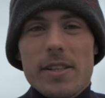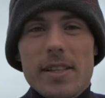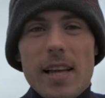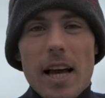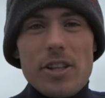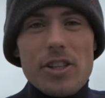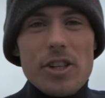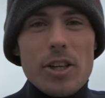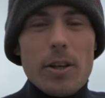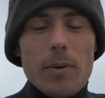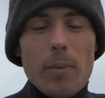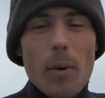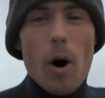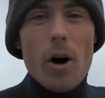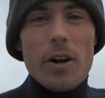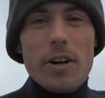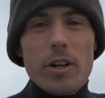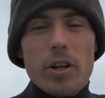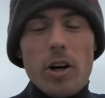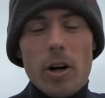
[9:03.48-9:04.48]
is touching the
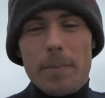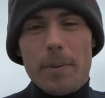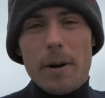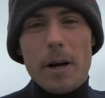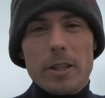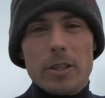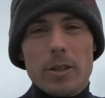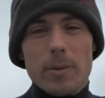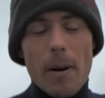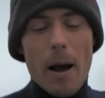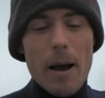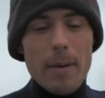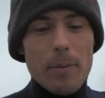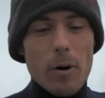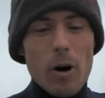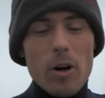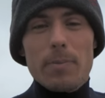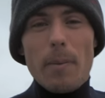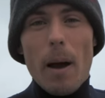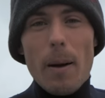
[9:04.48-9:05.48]
water compared to my
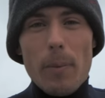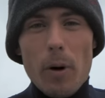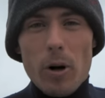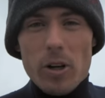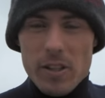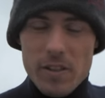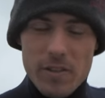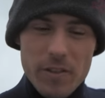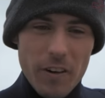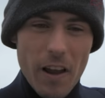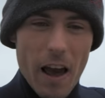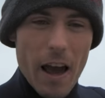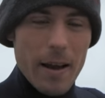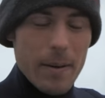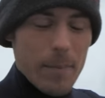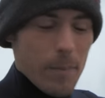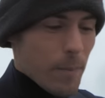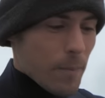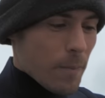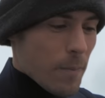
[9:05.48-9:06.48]
board. My board is
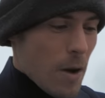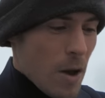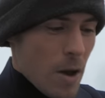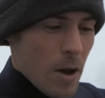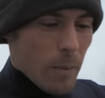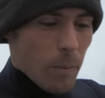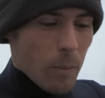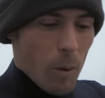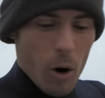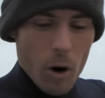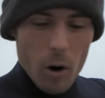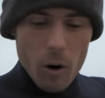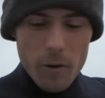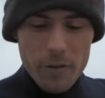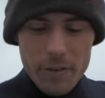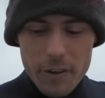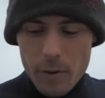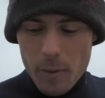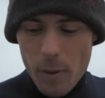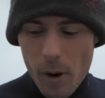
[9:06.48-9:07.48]
flying more
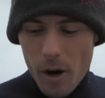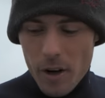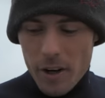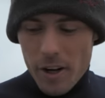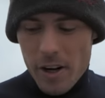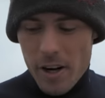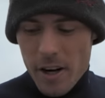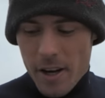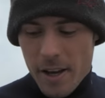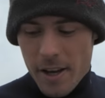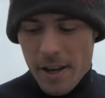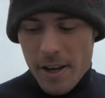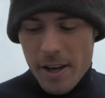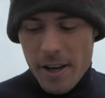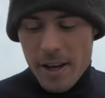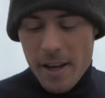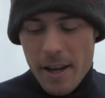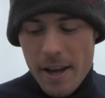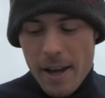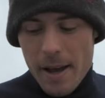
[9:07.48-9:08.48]
over the water,
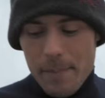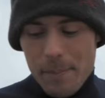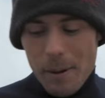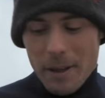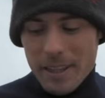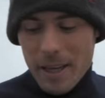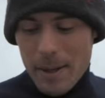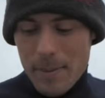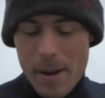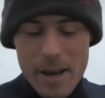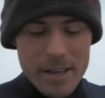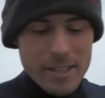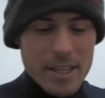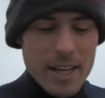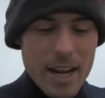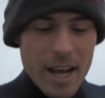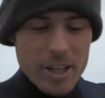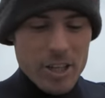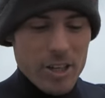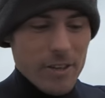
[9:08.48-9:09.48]
but that makes
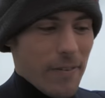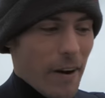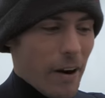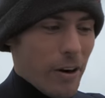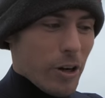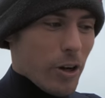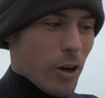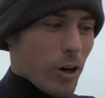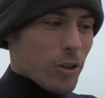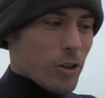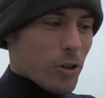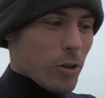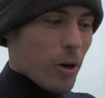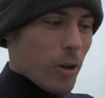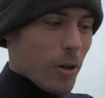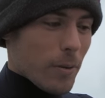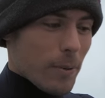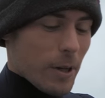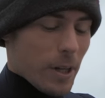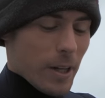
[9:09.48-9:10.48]
it actually very
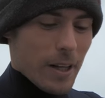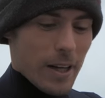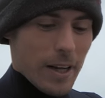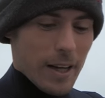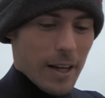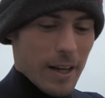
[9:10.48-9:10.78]
controllable.